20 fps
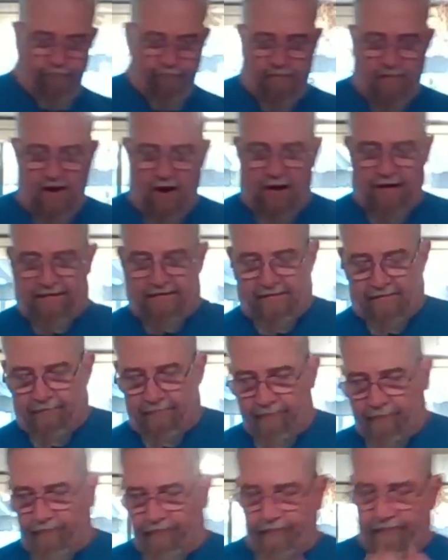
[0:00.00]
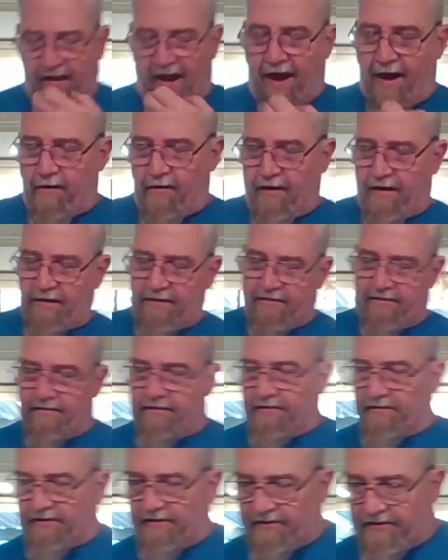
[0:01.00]
Nice. Arek's
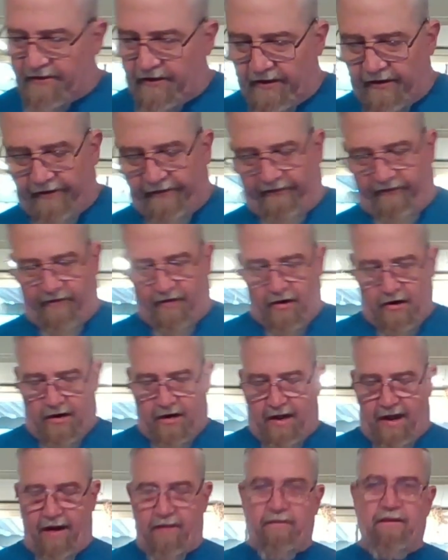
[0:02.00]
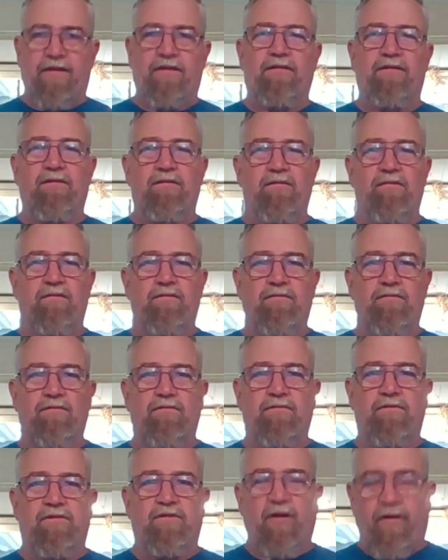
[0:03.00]
stir fry. Arek's
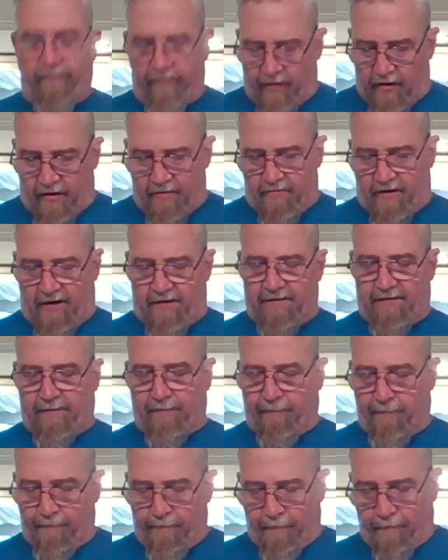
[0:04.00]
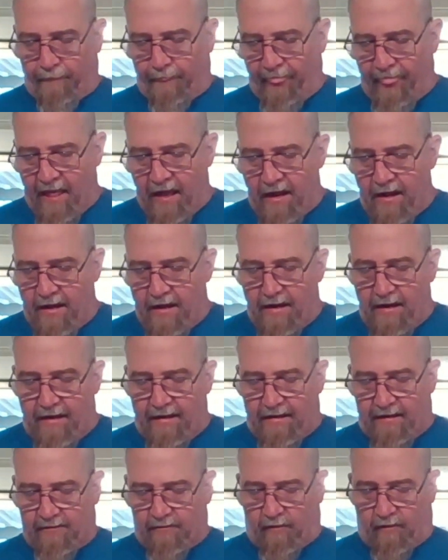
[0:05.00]
stir fried rice.
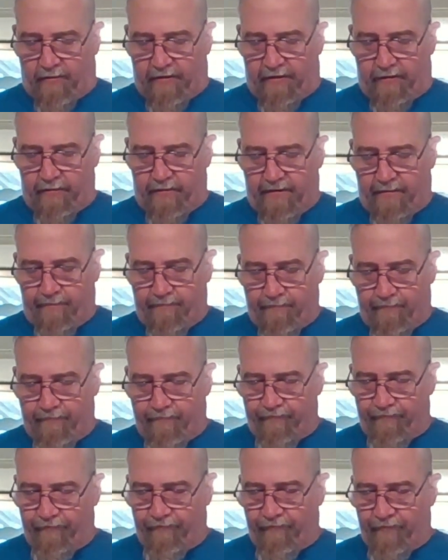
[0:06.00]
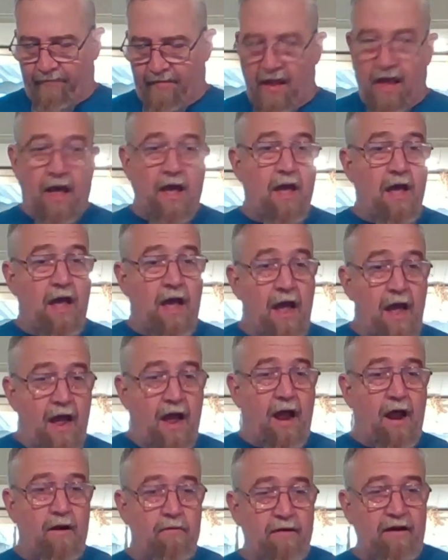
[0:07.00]
That's what we're doing.
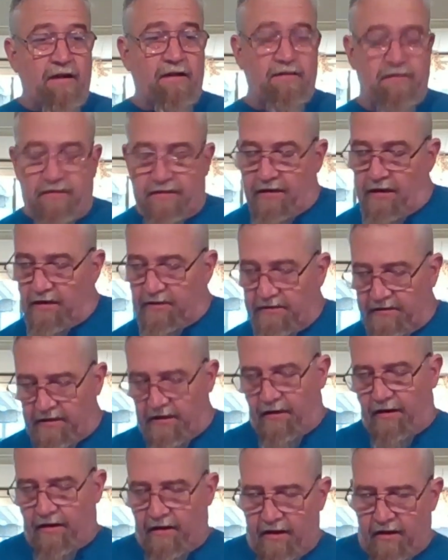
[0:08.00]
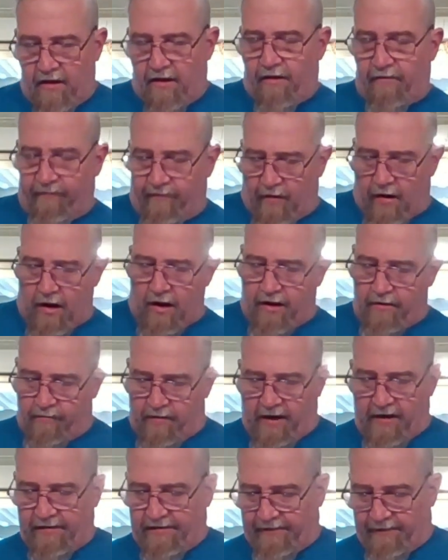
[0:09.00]
Arek's stir fried
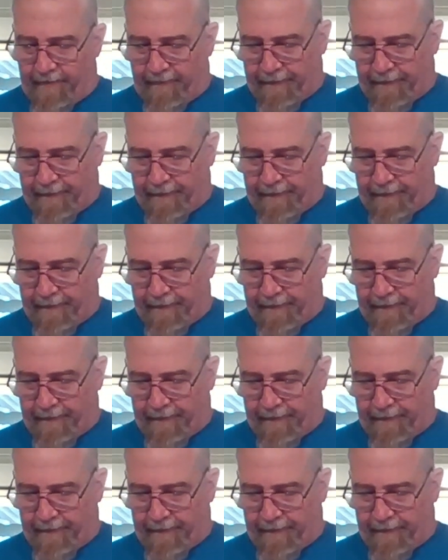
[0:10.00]
rice.